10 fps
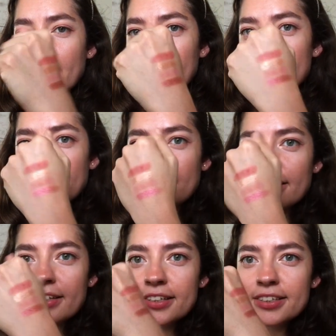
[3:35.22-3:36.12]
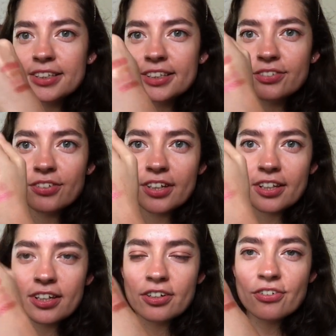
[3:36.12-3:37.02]
So this is what
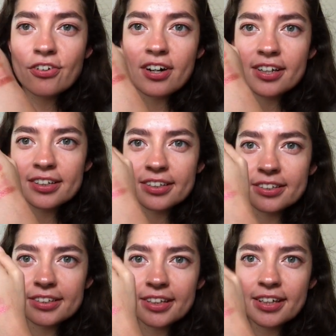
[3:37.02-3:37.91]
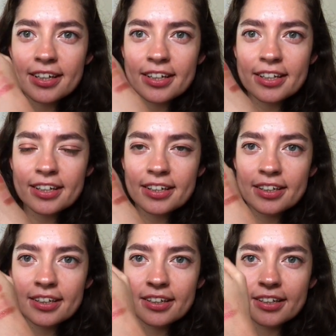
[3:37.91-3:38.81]
the quad looks like.
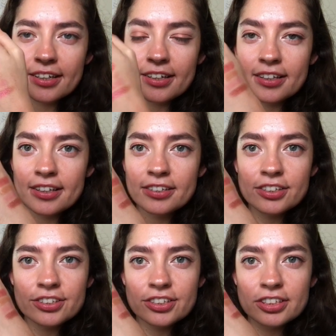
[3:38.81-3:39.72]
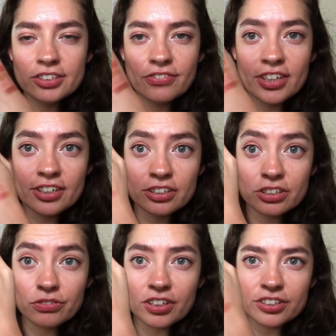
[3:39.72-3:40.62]
And these are just finger
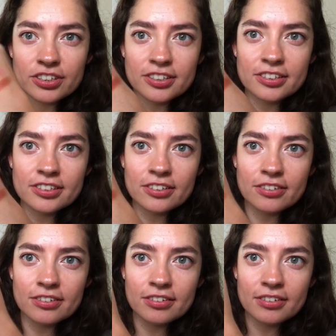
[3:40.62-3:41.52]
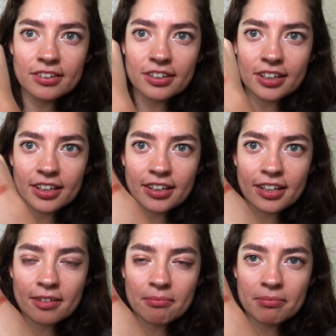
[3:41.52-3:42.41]
swatches. So look at
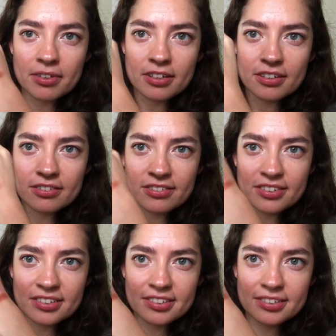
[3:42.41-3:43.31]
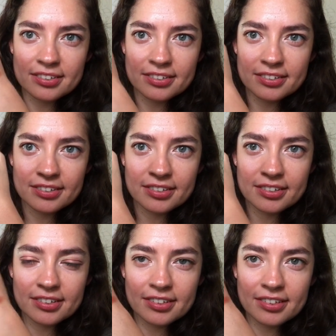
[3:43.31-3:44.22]
that beautiful
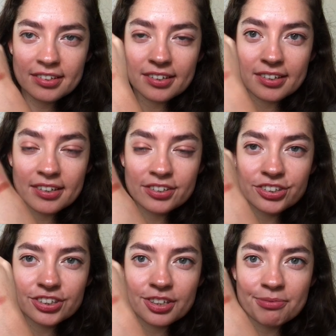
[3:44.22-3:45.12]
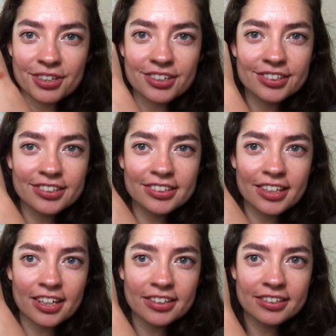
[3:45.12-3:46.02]
shimmers.
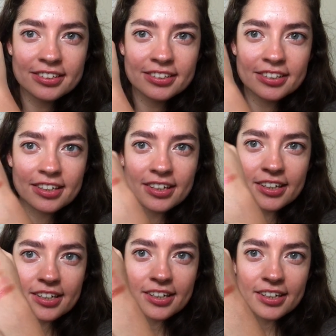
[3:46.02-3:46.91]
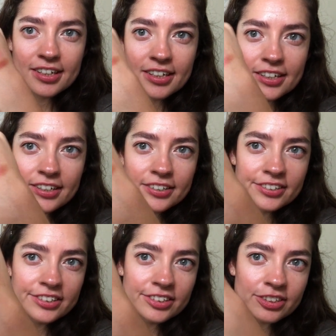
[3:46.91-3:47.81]
That's
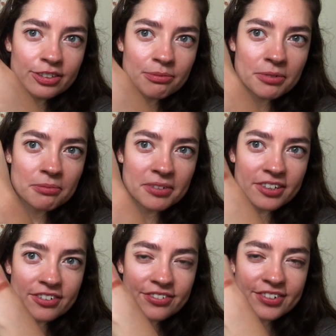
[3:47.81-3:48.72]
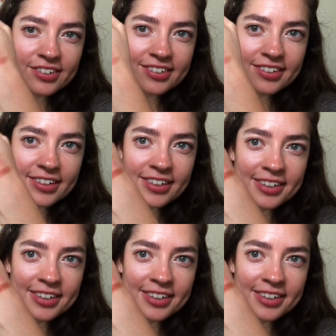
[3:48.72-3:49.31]
super beautiful.